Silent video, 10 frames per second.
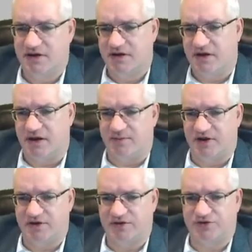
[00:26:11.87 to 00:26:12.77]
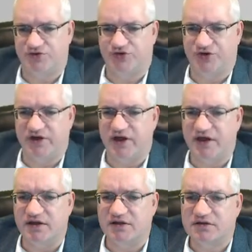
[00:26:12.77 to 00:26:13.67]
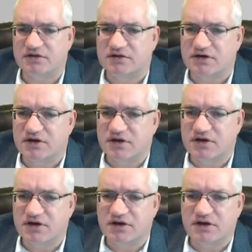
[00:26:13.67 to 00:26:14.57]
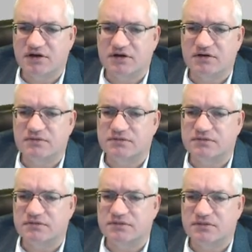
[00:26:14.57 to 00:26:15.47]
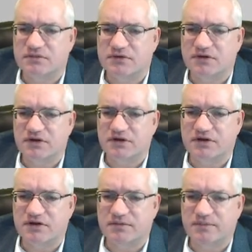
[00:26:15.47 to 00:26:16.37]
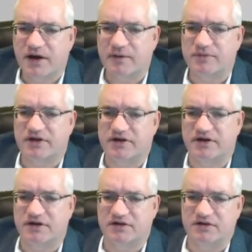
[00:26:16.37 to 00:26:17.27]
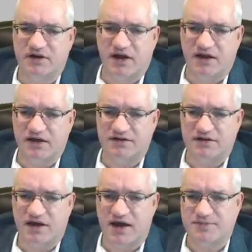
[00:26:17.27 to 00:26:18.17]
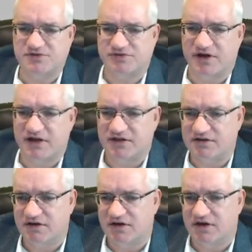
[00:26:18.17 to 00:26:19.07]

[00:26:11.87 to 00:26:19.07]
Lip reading: going to create delete the pipeline. You got to get the caps right,